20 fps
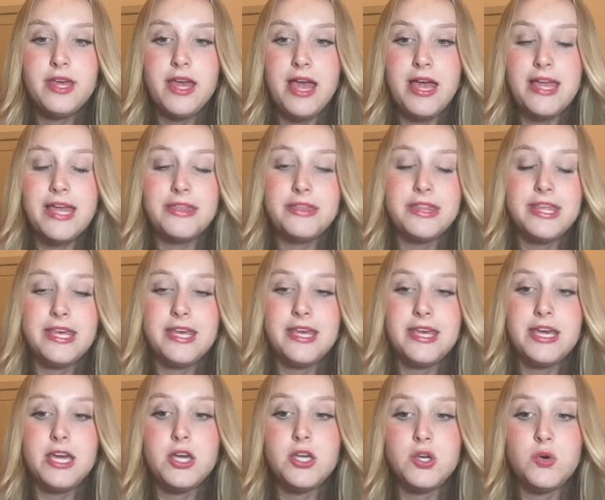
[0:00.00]
at
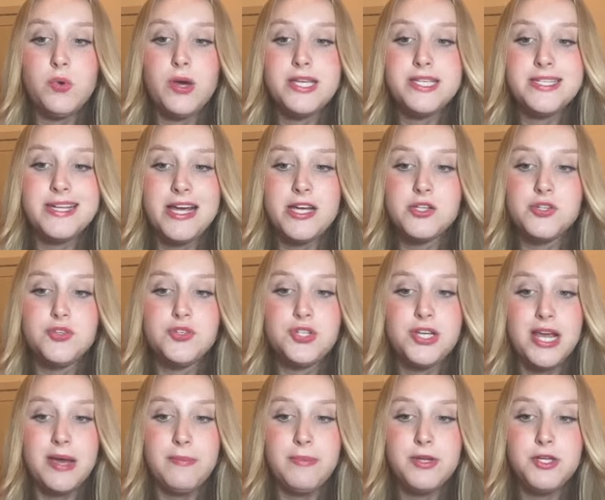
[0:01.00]
the U.S. National
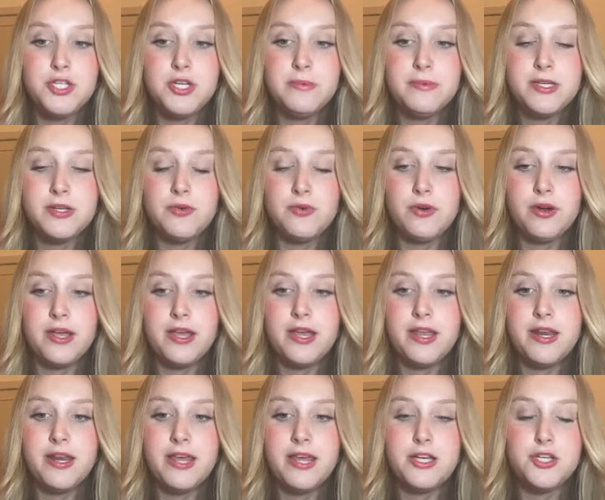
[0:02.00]
Championships in
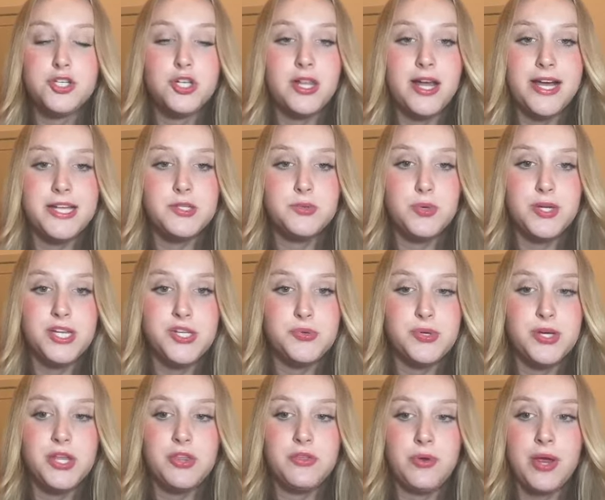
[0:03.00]
Oregon in July
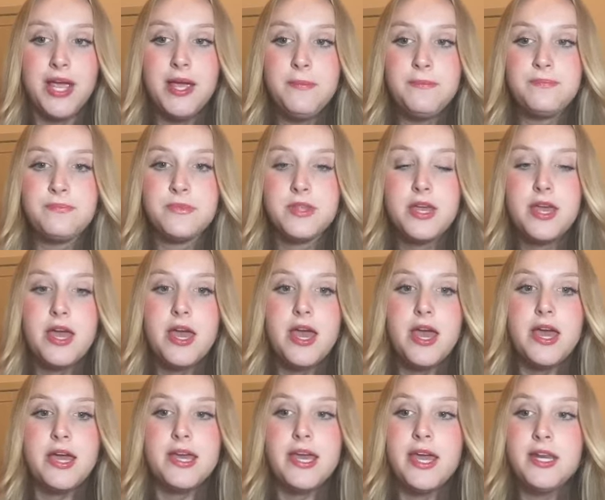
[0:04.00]
2023.
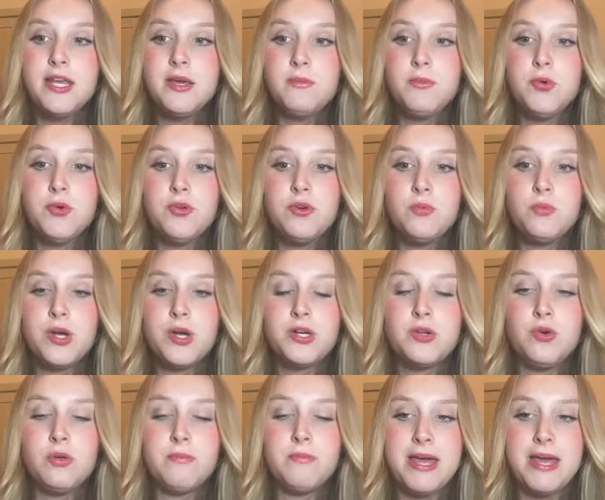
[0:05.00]
Katie Moon won
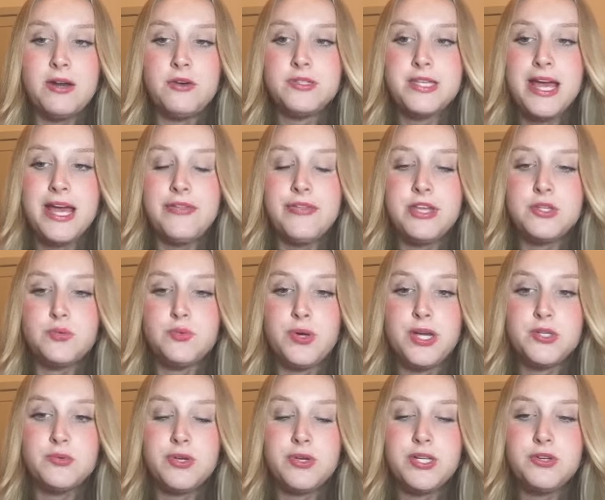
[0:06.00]
gold medals at the
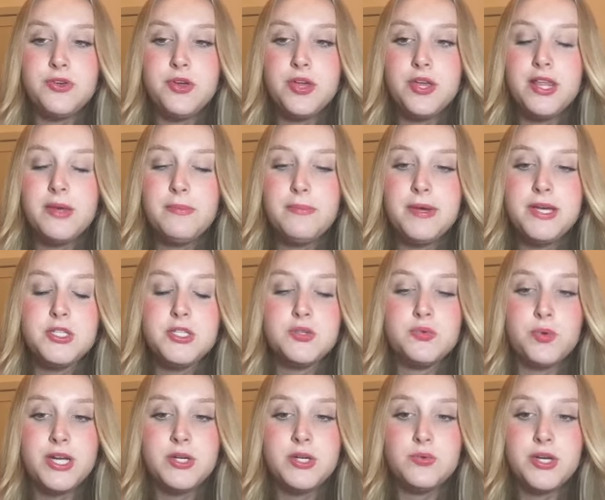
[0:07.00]
2020 Tokyo Olympics,
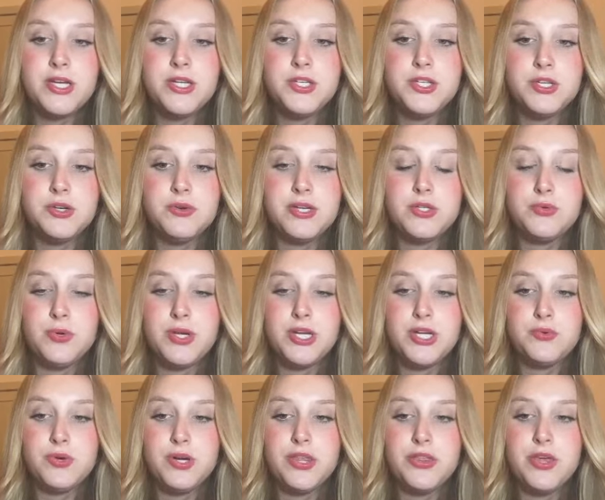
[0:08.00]
2022 and
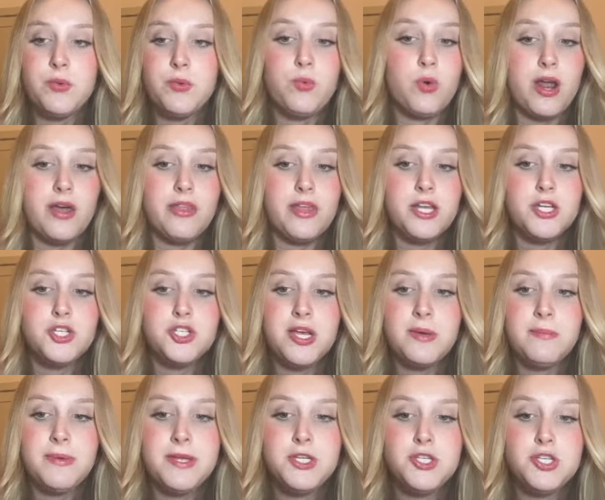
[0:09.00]
2023 World Athletics
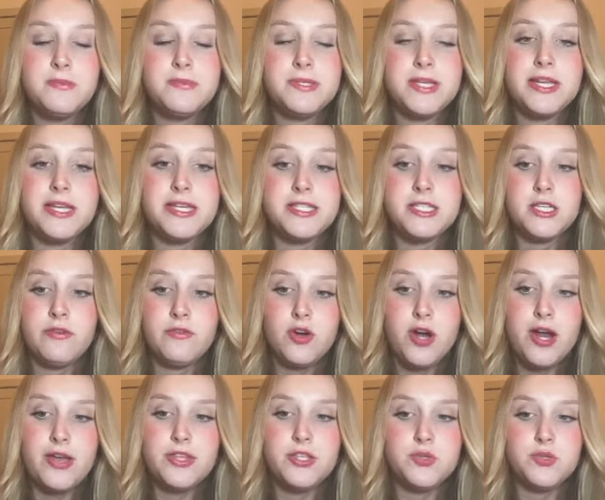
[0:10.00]
Championships, and a silver
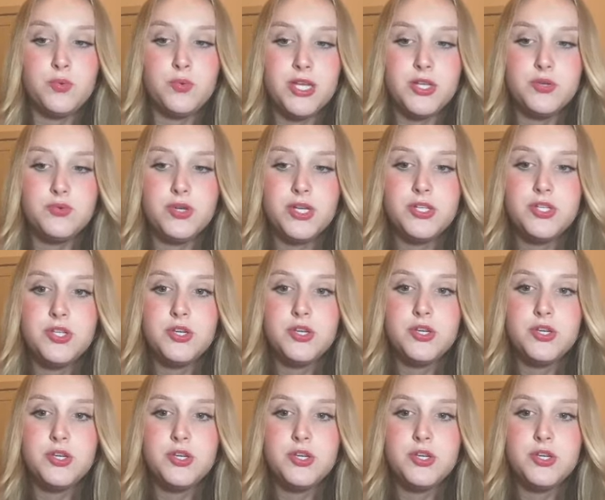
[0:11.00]
at the 2022